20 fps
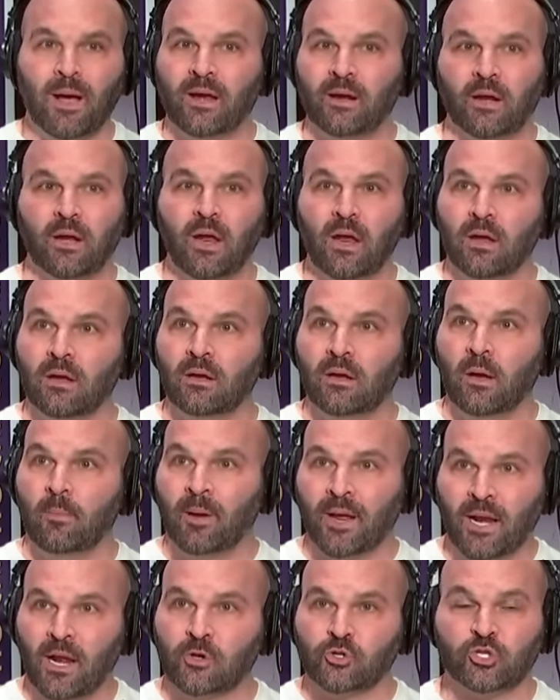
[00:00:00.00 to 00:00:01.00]
about
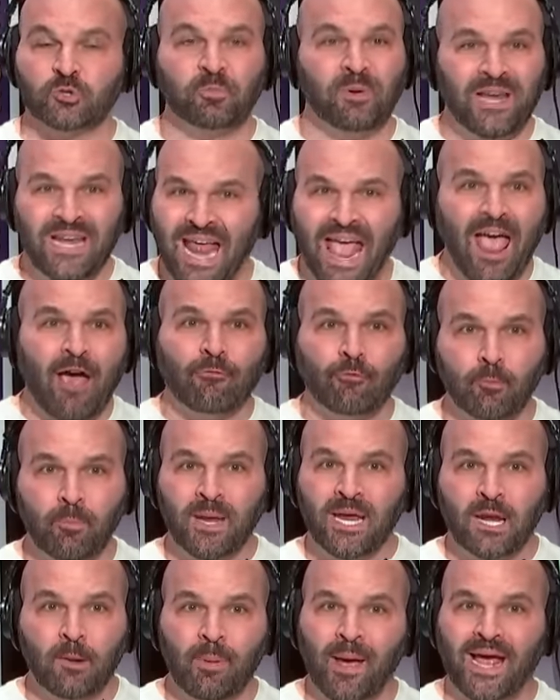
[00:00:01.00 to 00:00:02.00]
Andrus Peat ever
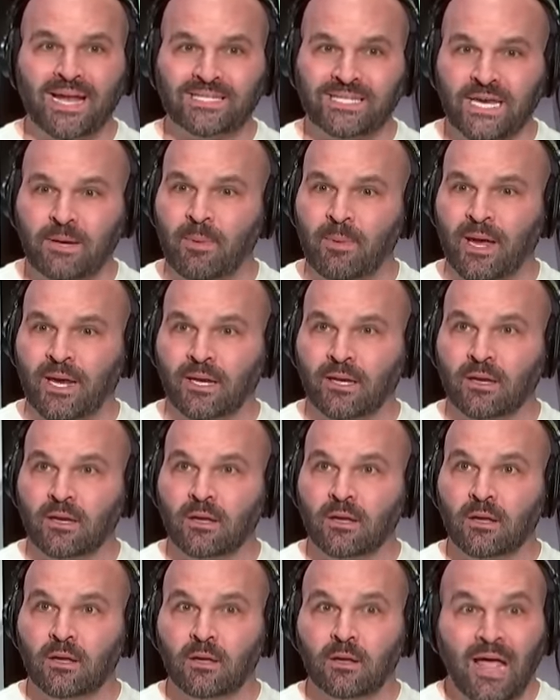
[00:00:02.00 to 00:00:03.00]
being a bad teammate?
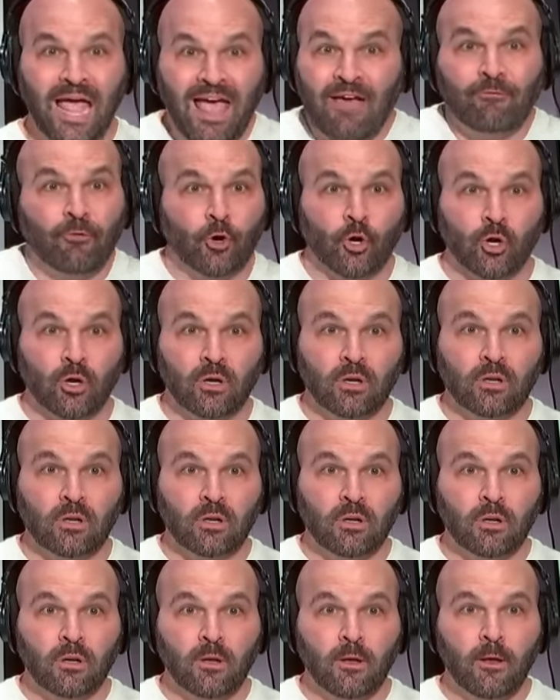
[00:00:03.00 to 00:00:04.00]
Ever.
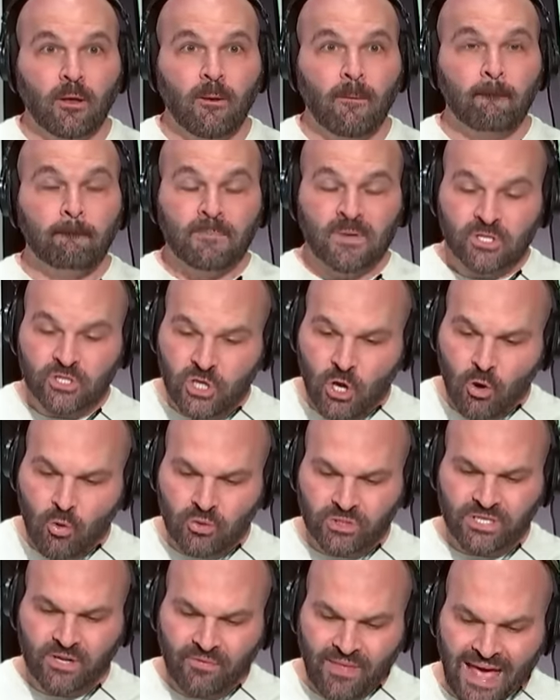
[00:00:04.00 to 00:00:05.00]

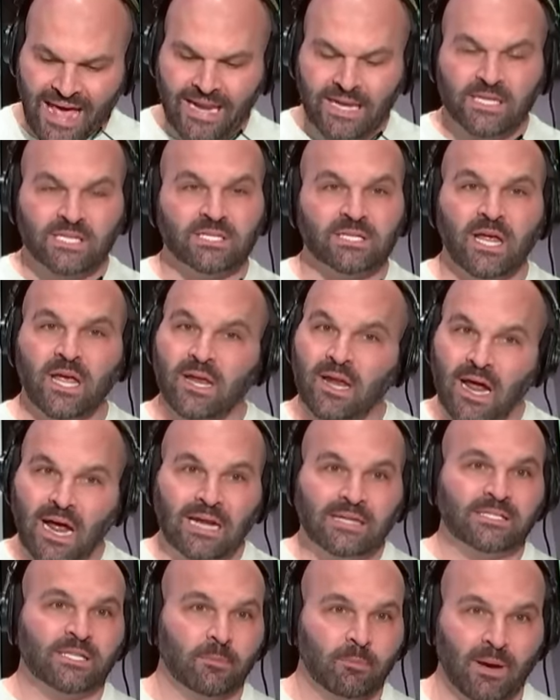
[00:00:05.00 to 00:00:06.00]
So to that extent,
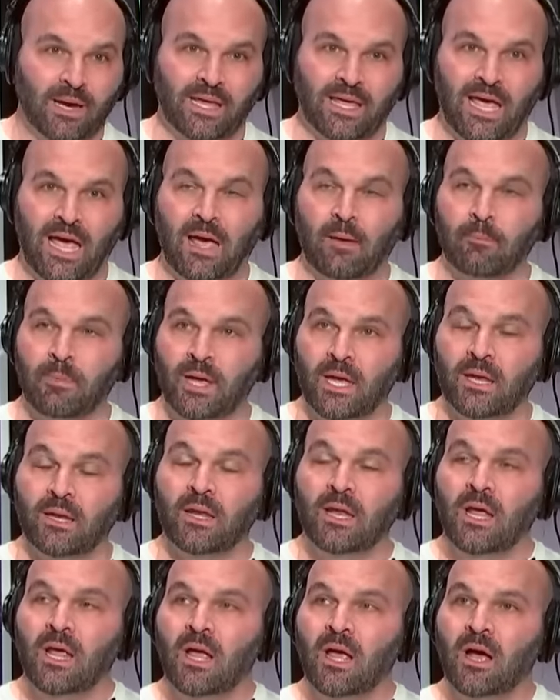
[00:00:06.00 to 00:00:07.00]
I tip my cap,
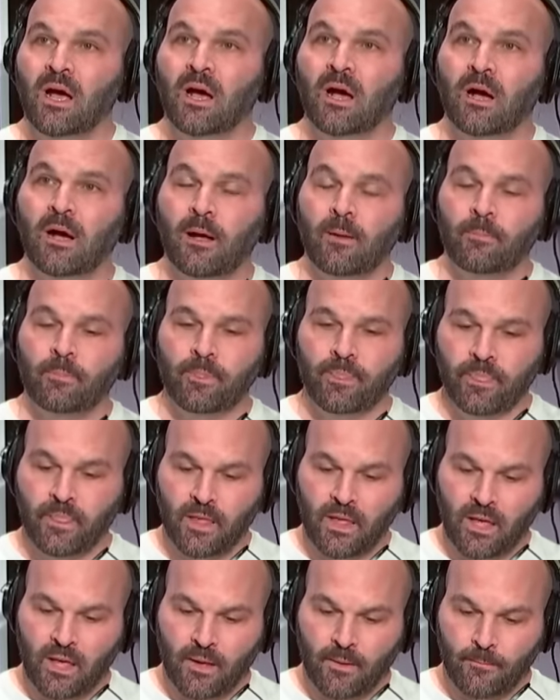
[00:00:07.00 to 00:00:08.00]
man. I
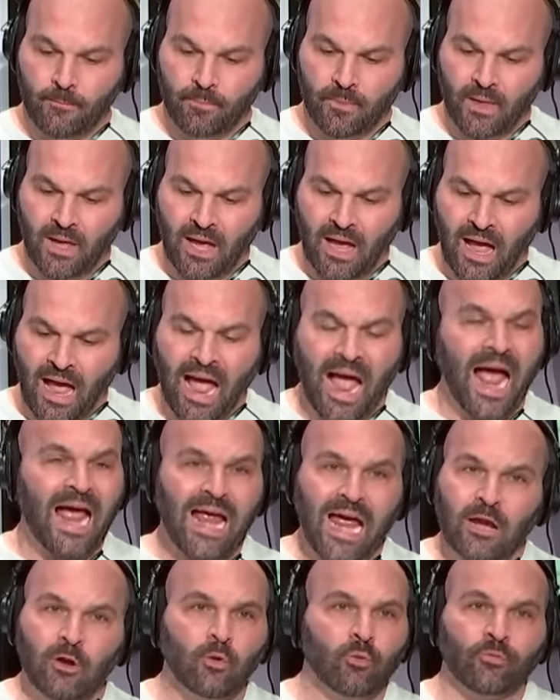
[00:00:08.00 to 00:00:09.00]

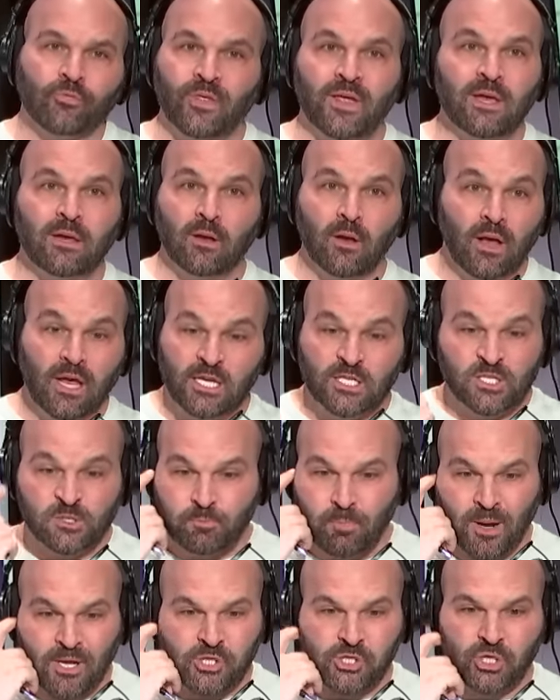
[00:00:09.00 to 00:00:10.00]
don't think,
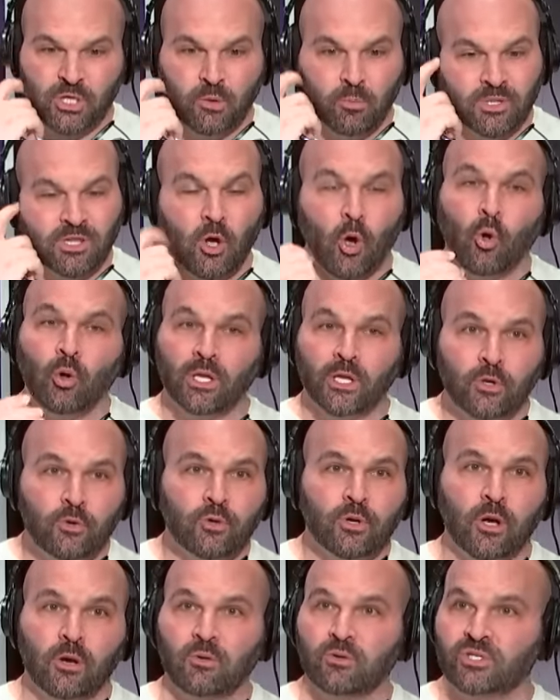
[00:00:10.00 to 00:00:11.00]
especially with the Oli
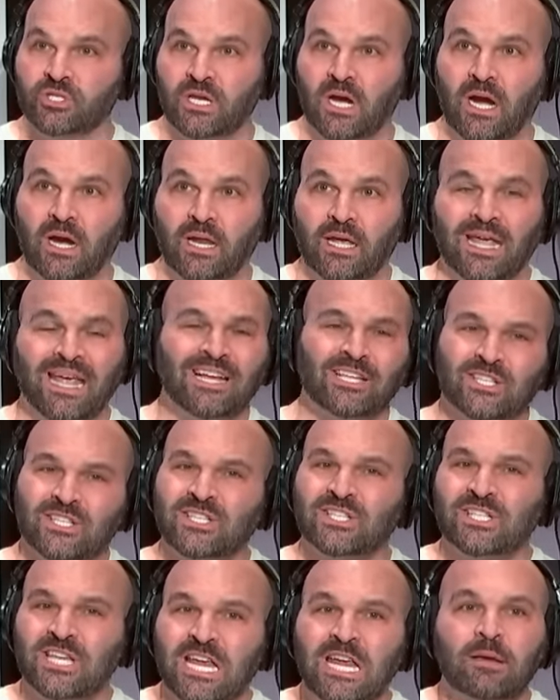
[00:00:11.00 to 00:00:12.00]
Udoh signing, it
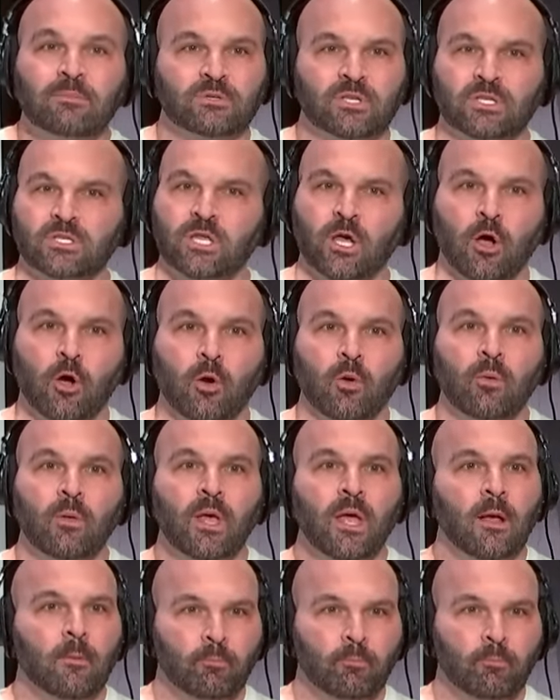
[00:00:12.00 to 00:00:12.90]
seems as though